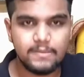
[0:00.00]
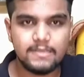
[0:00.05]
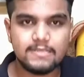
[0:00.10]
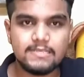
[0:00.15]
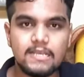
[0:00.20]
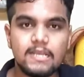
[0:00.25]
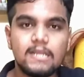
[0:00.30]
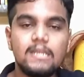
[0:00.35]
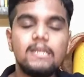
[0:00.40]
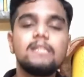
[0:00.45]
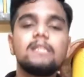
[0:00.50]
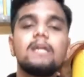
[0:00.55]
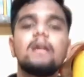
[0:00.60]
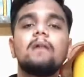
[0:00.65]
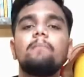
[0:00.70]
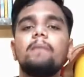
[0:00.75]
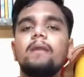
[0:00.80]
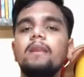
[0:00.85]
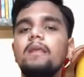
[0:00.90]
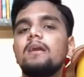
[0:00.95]
basically, there
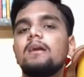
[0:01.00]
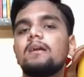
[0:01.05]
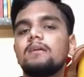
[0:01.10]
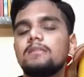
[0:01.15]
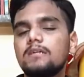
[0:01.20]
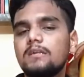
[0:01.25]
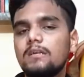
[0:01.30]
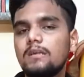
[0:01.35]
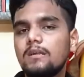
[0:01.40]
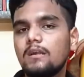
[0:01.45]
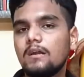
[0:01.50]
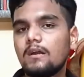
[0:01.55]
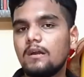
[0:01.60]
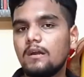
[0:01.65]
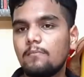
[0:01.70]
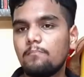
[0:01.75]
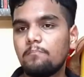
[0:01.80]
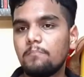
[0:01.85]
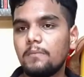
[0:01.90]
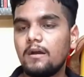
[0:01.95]
are many other
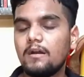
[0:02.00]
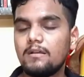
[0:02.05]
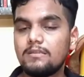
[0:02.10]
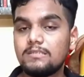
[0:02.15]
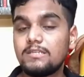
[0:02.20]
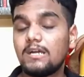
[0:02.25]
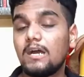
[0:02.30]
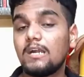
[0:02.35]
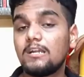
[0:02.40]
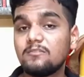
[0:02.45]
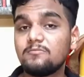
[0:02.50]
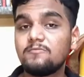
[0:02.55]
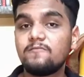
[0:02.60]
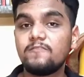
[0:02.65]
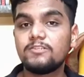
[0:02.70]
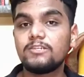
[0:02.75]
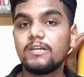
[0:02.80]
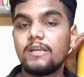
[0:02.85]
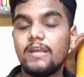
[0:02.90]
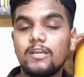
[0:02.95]
startups
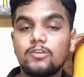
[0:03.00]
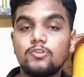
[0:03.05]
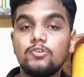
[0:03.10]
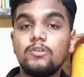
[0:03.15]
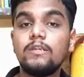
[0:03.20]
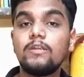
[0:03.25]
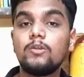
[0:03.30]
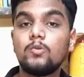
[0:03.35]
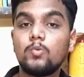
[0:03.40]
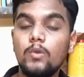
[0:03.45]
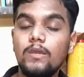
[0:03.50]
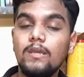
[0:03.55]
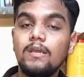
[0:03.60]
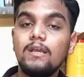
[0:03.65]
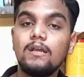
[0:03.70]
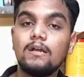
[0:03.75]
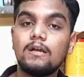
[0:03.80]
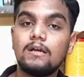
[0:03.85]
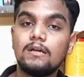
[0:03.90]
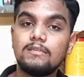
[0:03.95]
which are actually
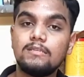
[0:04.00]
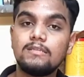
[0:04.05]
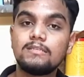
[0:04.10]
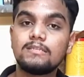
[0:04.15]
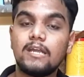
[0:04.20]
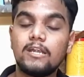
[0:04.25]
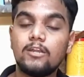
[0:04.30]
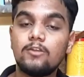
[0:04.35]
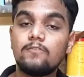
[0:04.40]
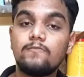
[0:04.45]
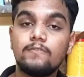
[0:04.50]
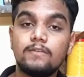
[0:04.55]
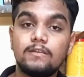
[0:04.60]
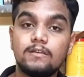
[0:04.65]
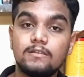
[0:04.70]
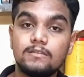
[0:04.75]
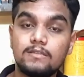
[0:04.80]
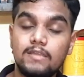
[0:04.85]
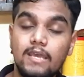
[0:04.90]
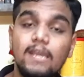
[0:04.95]
doing this kind of
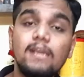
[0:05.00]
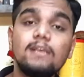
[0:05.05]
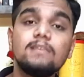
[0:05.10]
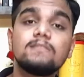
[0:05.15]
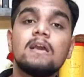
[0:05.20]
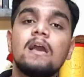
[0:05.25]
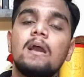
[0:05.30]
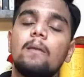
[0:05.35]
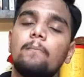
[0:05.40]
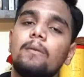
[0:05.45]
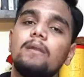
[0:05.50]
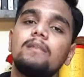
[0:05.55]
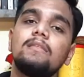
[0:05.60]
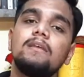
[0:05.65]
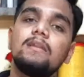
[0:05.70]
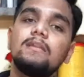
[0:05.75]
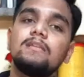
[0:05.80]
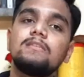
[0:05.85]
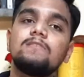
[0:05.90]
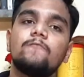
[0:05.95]
things, but
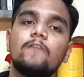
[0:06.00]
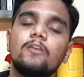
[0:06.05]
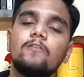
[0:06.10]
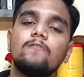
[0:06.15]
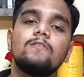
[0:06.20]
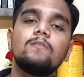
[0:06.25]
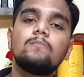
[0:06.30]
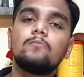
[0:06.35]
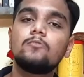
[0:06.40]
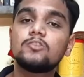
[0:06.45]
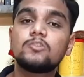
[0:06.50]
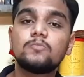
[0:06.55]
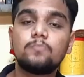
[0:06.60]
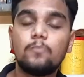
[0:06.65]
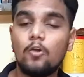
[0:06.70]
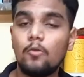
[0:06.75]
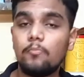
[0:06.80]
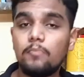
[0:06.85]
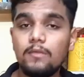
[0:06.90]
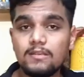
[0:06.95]
there is one of the most
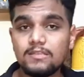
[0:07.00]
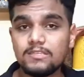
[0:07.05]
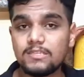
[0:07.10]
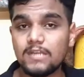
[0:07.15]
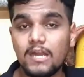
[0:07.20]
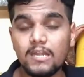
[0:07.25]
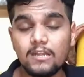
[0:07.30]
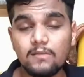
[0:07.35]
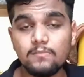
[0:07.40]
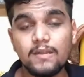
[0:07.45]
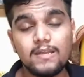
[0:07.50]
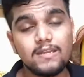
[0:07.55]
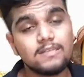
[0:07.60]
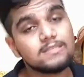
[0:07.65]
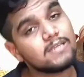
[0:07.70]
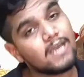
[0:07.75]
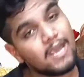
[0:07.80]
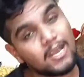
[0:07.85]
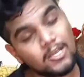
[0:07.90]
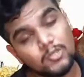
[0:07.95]
popular startup that
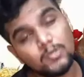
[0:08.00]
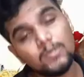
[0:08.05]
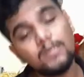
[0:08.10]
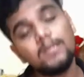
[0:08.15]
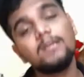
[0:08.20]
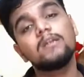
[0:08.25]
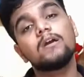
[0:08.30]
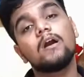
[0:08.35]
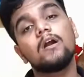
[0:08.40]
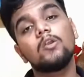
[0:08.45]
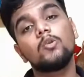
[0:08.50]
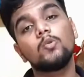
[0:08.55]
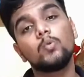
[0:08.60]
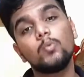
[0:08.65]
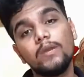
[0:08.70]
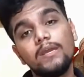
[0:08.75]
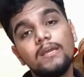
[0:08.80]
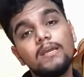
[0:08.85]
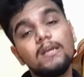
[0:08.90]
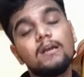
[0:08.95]
is actually
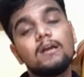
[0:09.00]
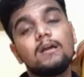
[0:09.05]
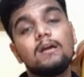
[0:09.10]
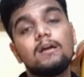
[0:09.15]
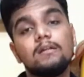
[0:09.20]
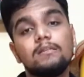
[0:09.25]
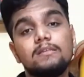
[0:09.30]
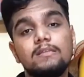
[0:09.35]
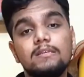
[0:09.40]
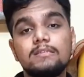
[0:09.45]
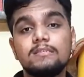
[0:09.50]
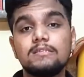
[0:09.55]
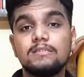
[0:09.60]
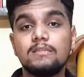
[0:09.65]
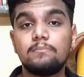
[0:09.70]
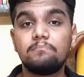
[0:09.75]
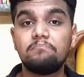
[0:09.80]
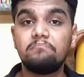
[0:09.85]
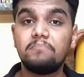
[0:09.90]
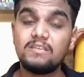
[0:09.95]
doing this
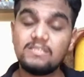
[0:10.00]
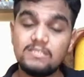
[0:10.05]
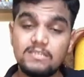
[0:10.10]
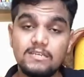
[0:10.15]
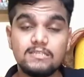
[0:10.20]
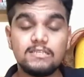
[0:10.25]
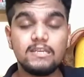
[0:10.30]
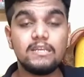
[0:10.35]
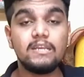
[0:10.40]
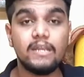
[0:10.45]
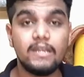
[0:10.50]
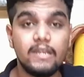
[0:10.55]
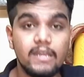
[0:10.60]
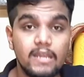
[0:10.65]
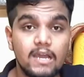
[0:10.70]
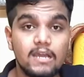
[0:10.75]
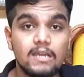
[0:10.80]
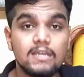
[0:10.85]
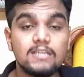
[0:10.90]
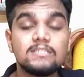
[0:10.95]
business in
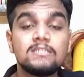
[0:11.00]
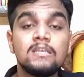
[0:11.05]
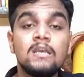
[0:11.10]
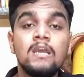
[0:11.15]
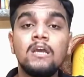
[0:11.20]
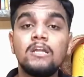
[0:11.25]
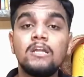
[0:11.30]
India is